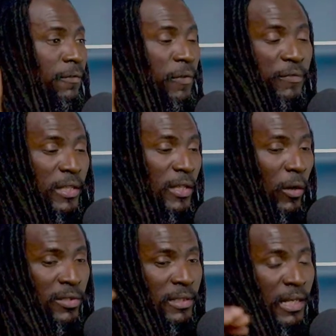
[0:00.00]

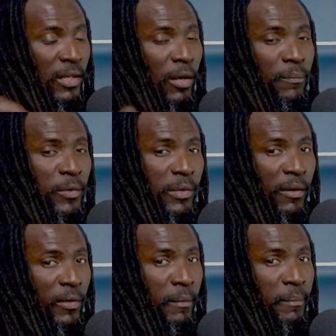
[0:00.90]
$50,000 computer
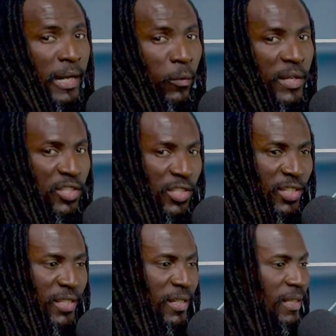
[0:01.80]
from Mac, which
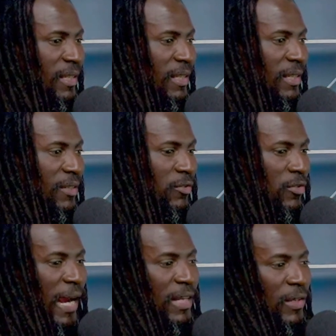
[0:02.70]

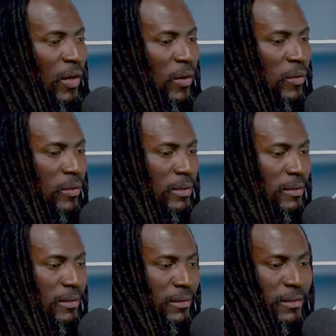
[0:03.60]
right now
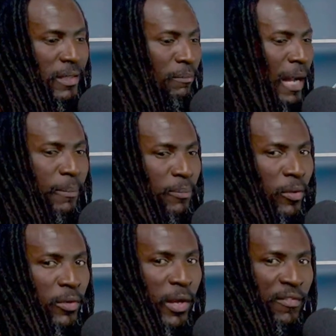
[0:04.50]
the Mac
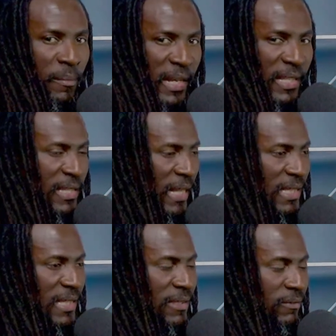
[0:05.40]
Pro don't even make no
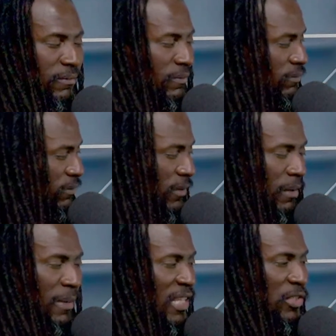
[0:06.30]
sense. The
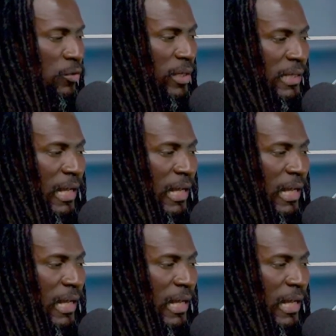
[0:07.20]
Mac Studio that